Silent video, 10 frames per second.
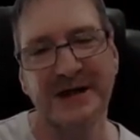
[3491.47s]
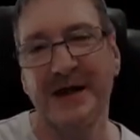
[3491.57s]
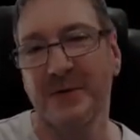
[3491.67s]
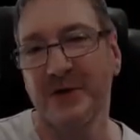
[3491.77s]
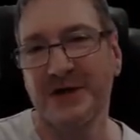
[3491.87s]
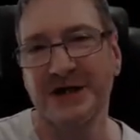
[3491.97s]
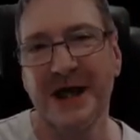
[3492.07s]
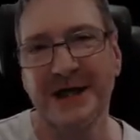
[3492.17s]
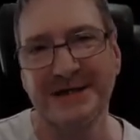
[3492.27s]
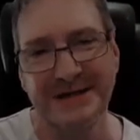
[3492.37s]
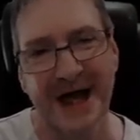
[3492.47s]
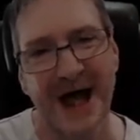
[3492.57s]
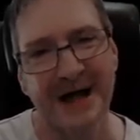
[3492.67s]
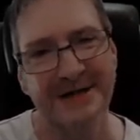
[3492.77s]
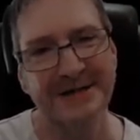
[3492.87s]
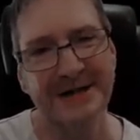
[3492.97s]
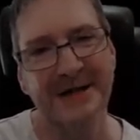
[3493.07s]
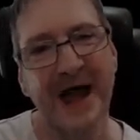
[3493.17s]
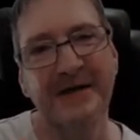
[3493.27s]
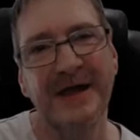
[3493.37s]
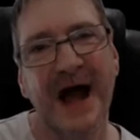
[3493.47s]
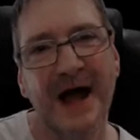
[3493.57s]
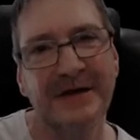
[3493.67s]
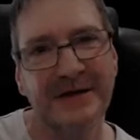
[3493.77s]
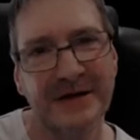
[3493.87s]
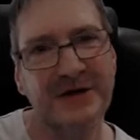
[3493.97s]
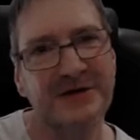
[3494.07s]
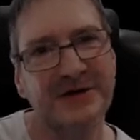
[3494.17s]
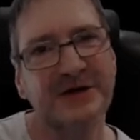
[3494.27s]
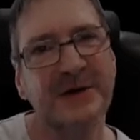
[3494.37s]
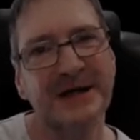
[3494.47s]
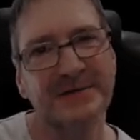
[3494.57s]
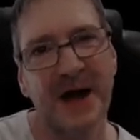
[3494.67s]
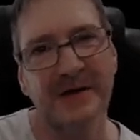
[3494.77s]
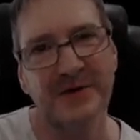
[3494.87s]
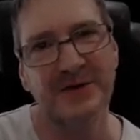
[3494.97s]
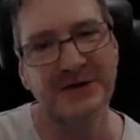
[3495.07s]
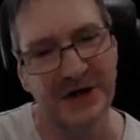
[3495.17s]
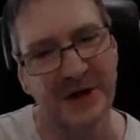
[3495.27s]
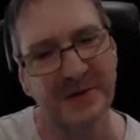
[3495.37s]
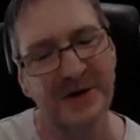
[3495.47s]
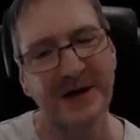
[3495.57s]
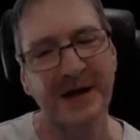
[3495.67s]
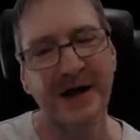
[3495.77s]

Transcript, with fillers: that appreciates its artists and, and the art that you do as part of your job.